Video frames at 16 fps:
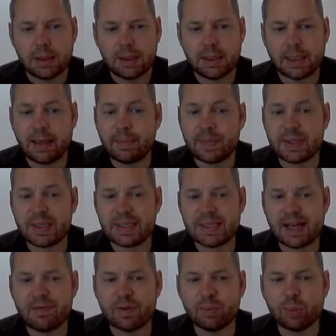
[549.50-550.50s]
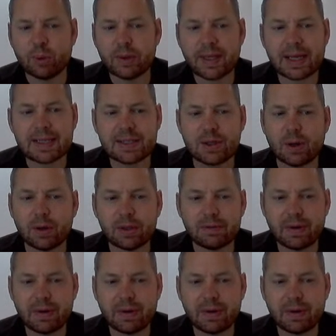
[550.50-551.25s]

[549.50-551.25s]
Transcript: Yep, the 7, but that's not the